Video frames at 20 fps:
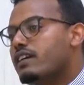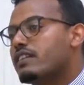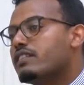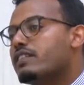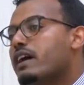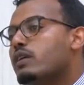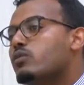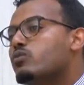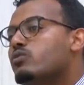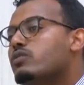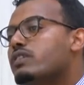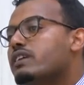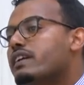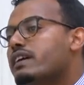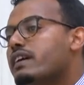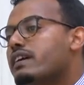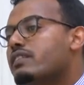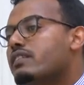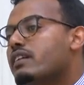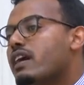that would
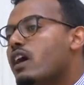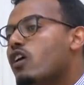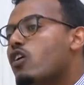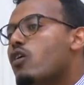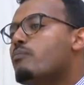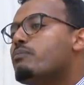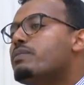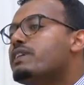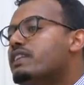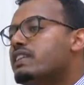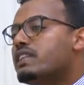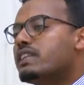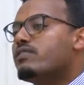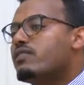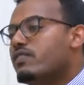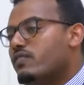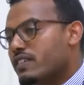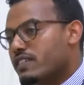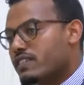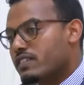create a competitive
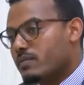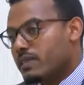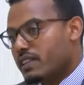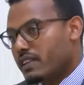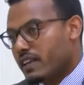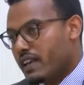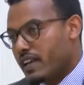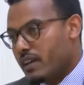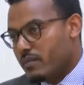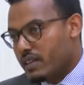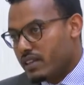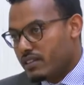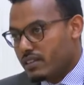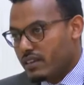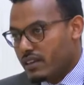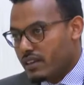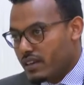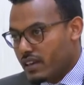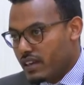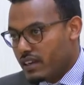investment climate
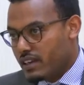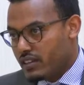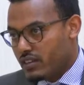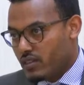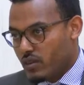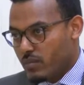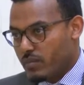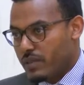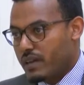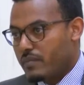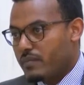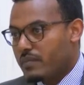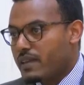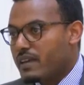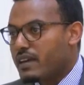in Ethiopia.